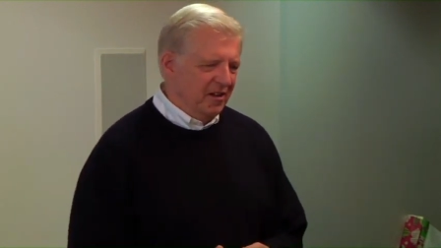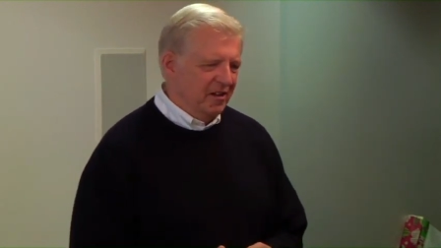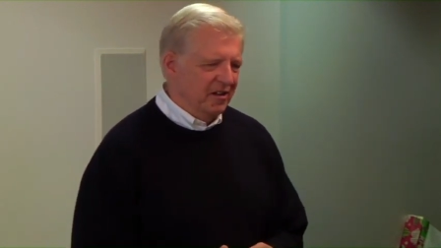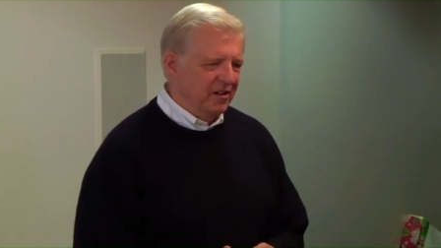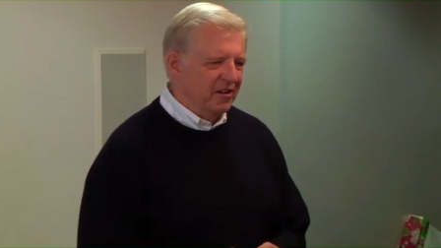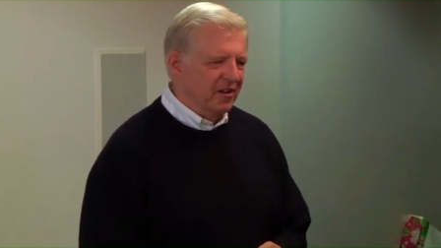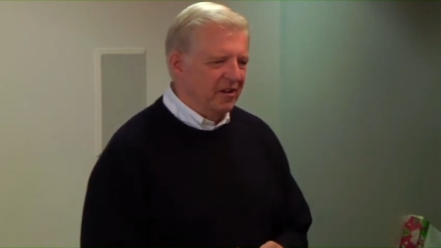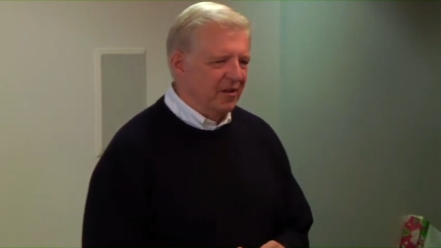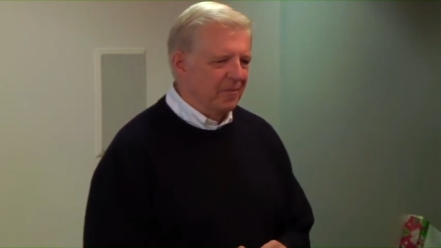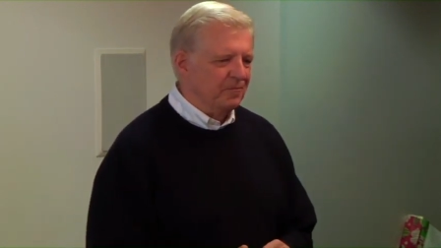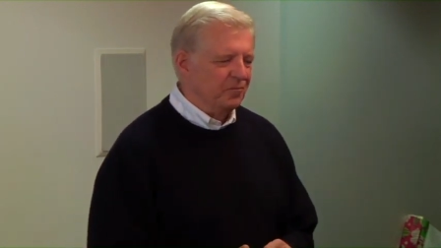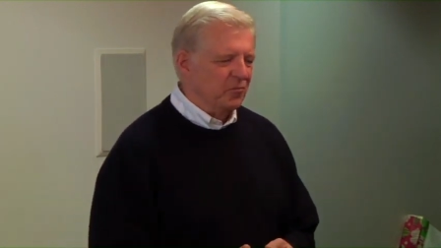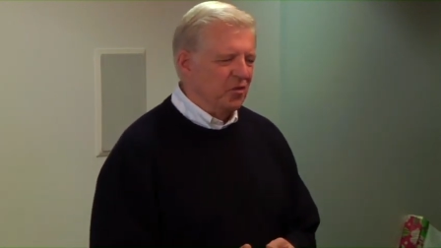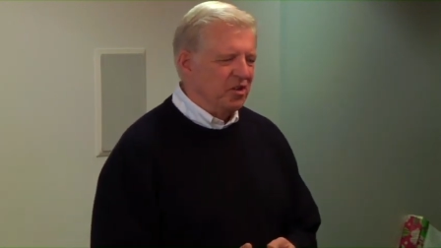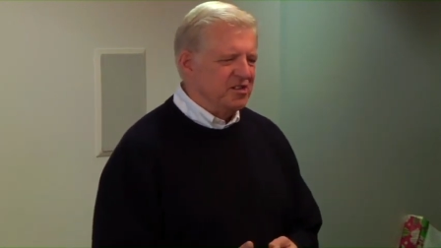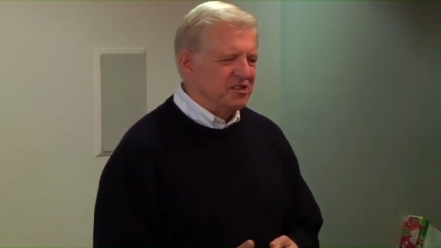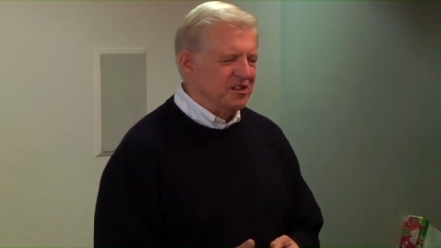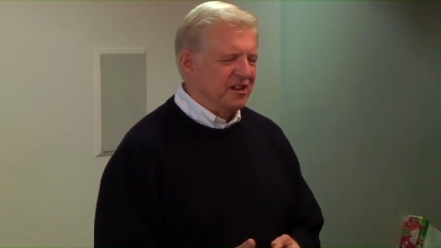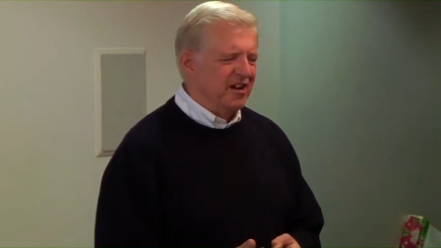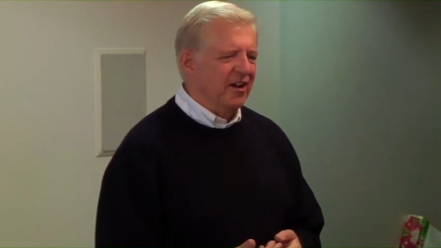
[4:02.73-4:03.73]
Um,
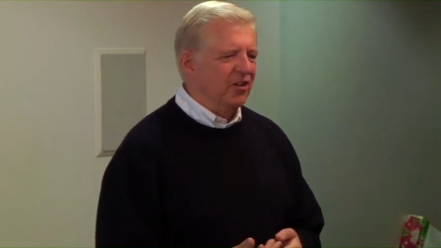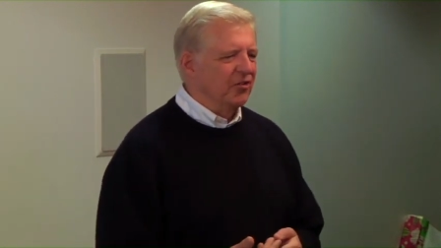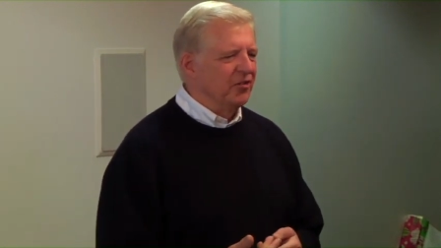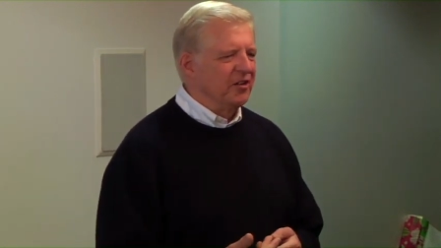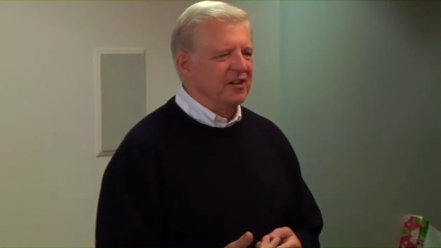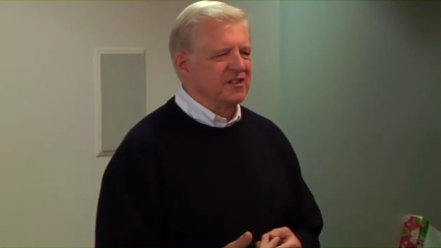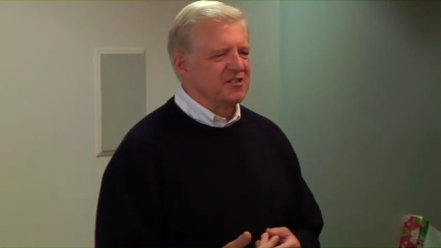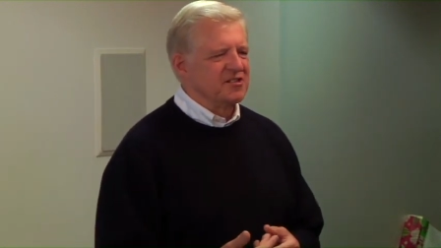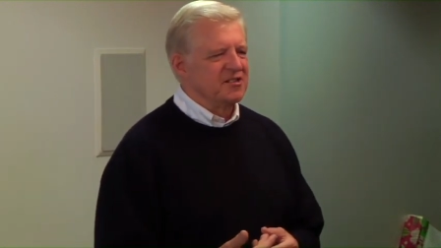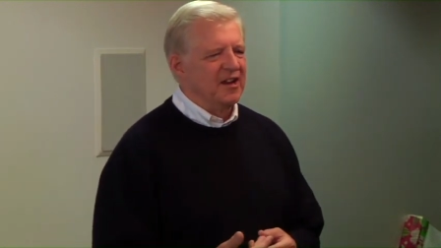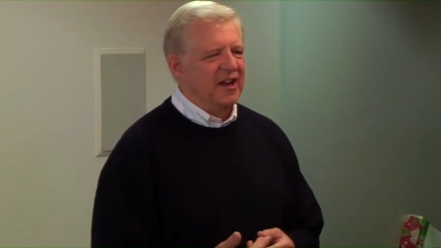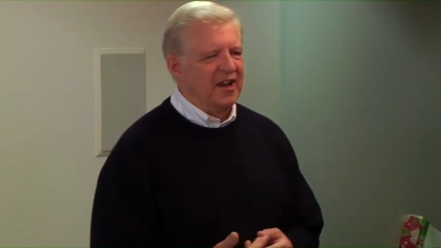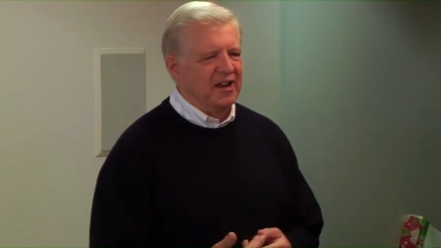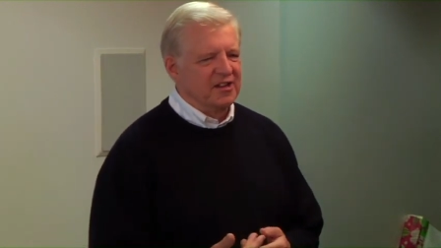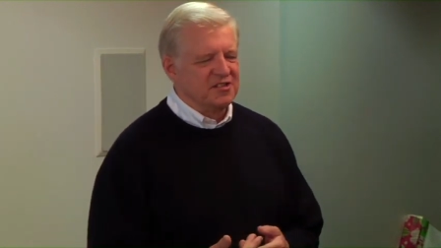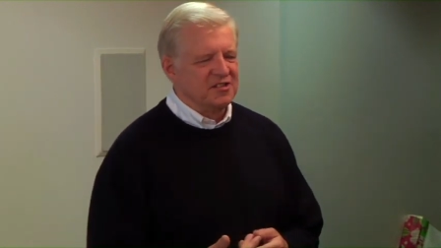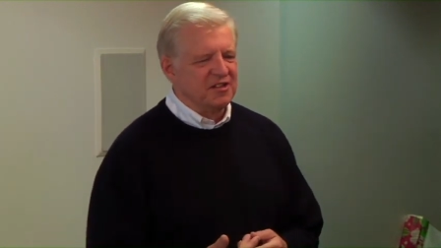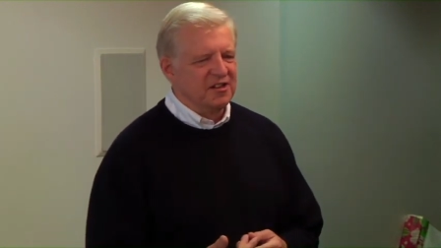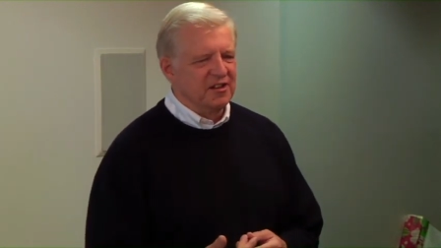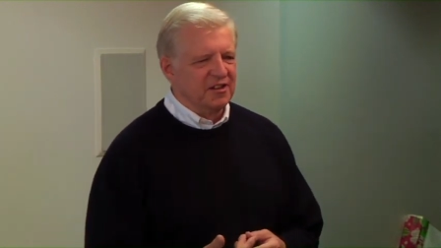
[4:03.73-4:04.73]
he said, I don't think it's an
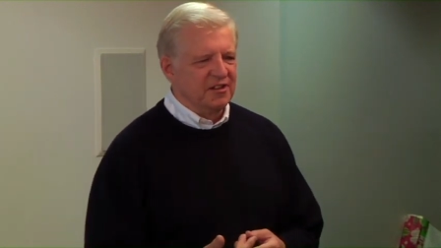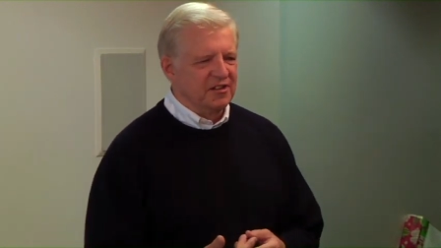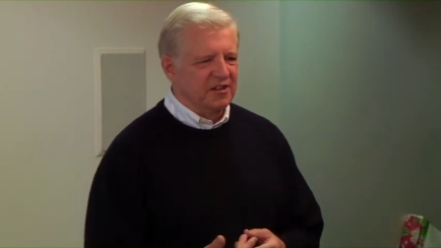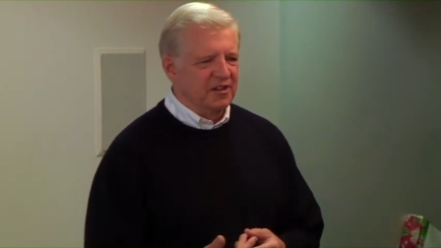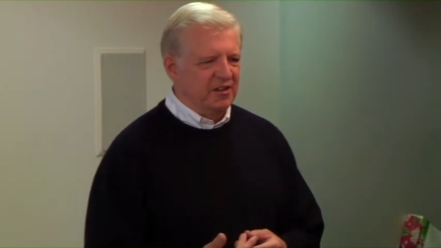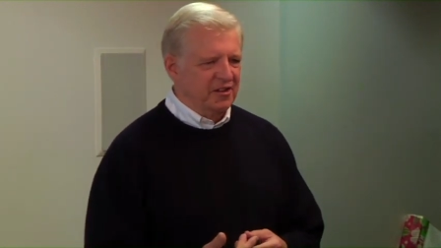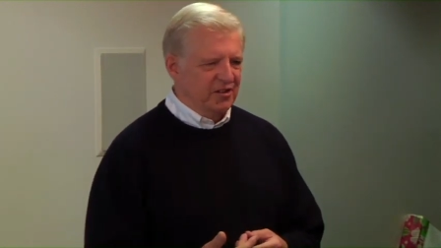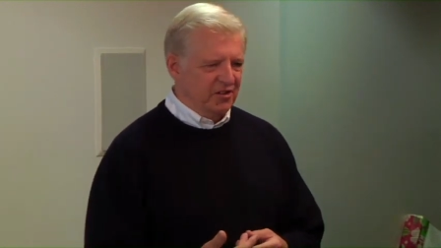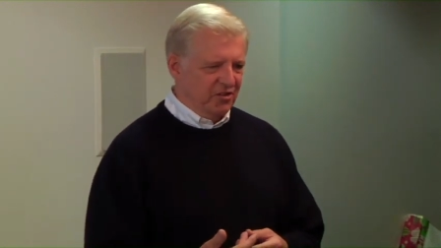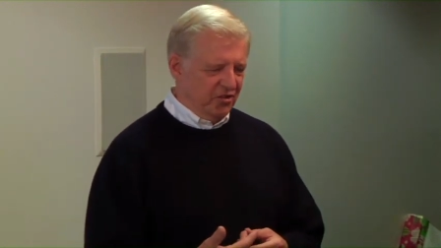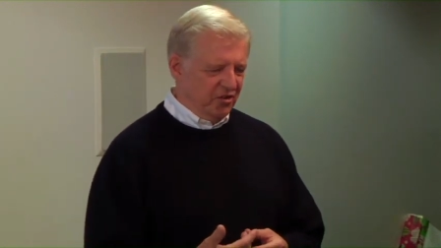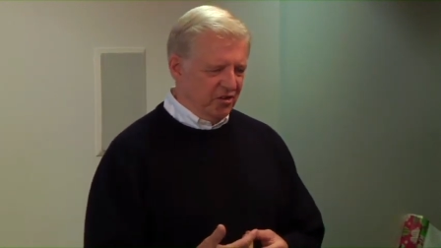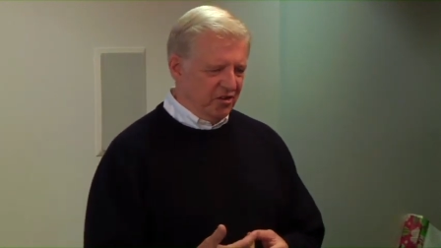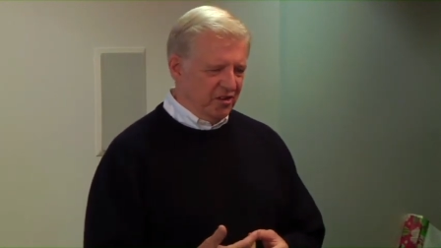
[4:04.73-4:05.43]
accident that